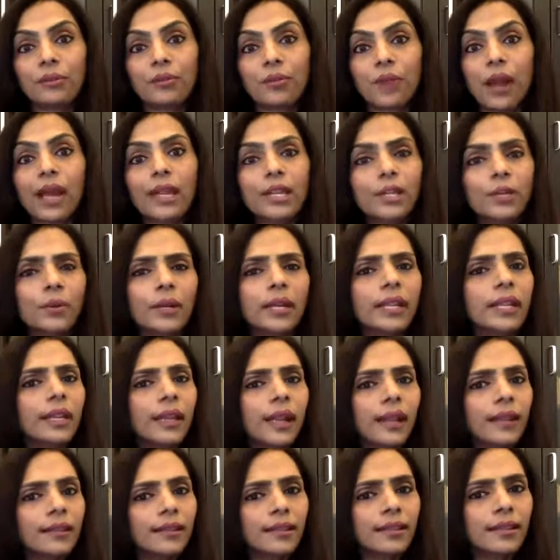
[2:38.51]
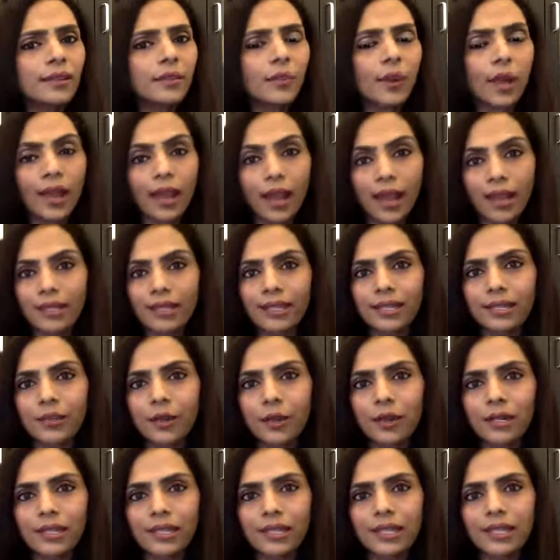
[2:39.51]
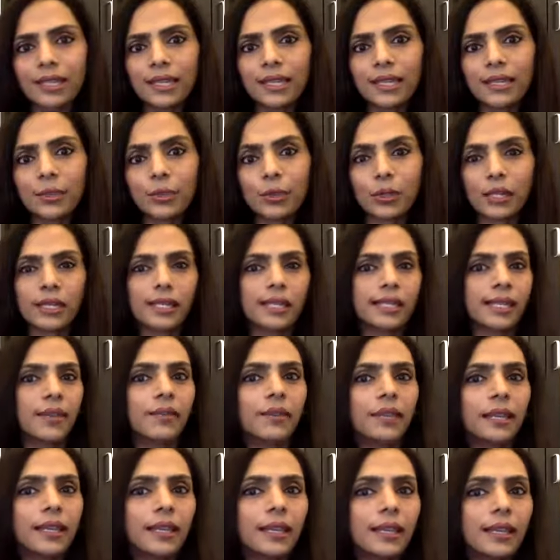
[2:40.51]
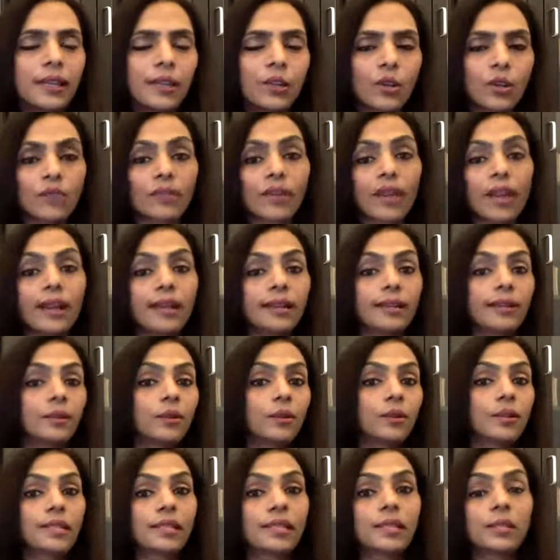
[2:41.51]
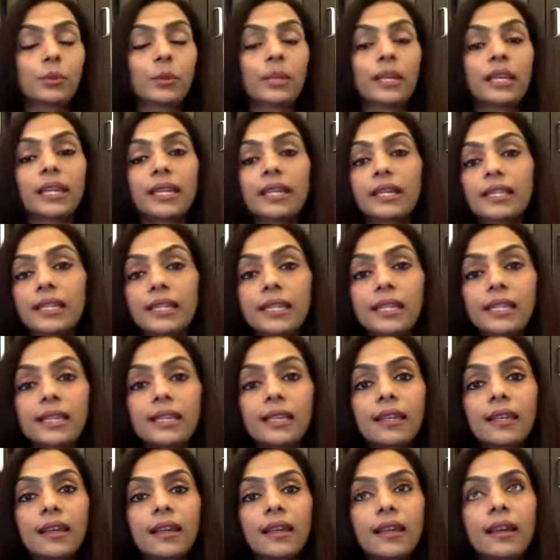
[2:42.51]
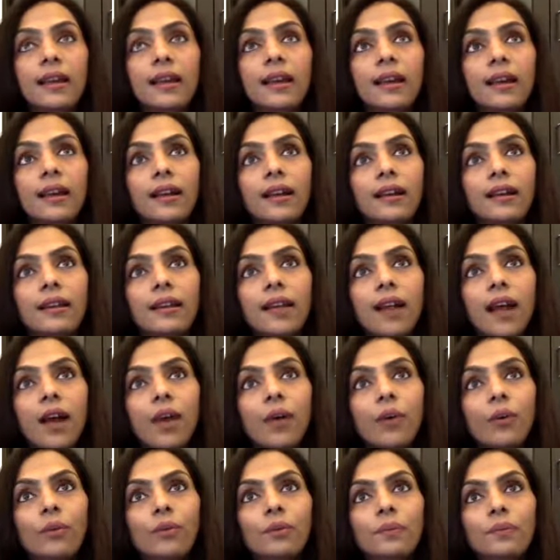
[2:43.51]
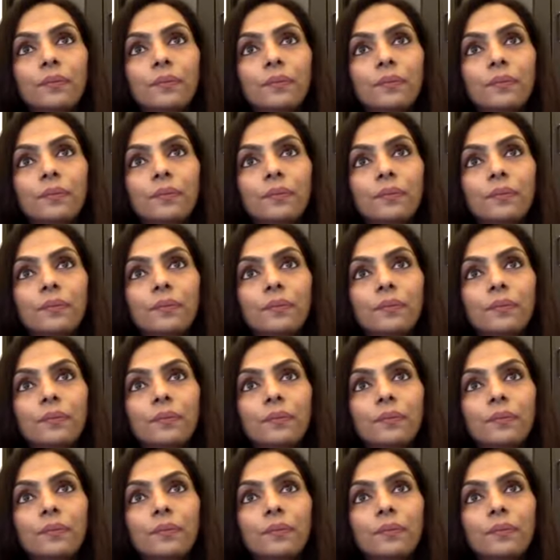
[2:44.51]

why 2019, why I did not say 2017, or why I did not say 2018. Now,